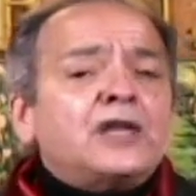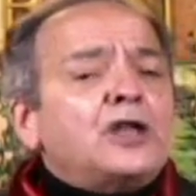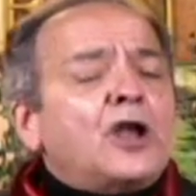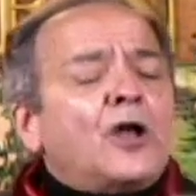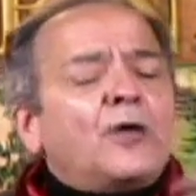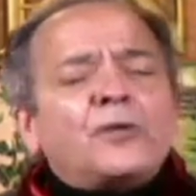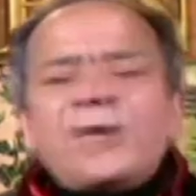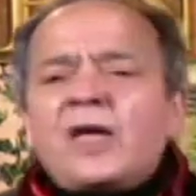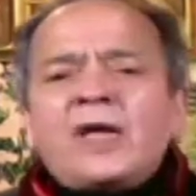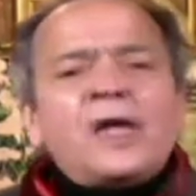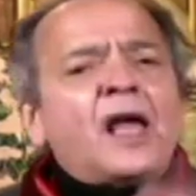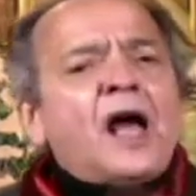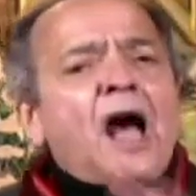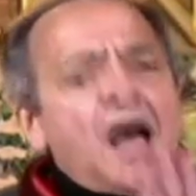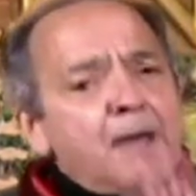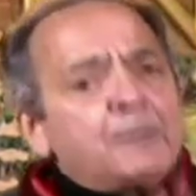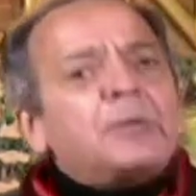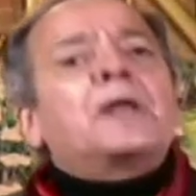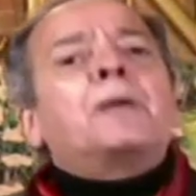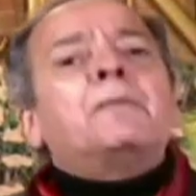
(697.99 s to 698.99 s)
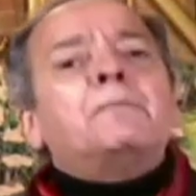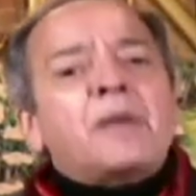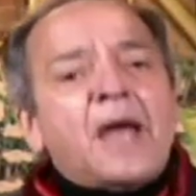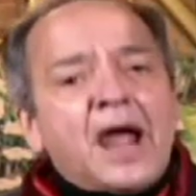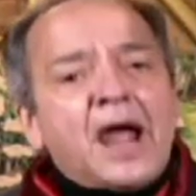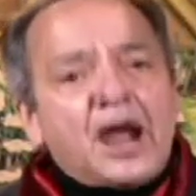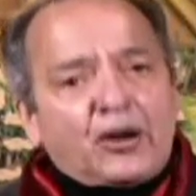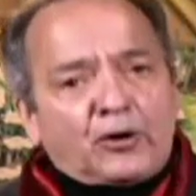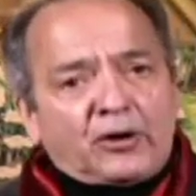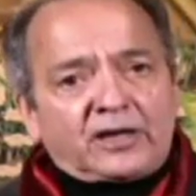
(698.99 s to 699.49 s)
You know, I'm an
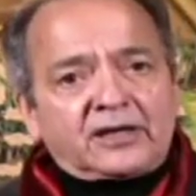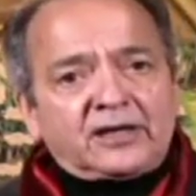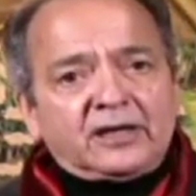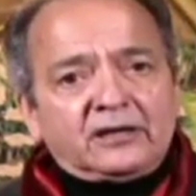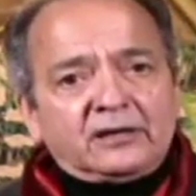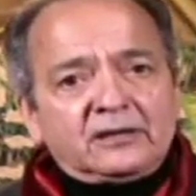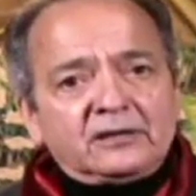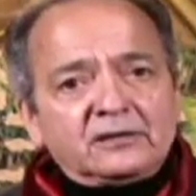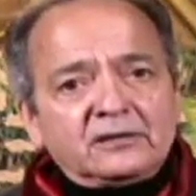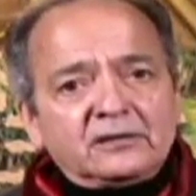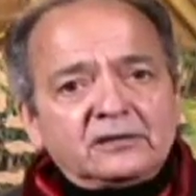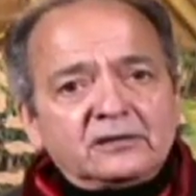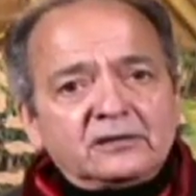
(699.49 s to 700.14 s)
American.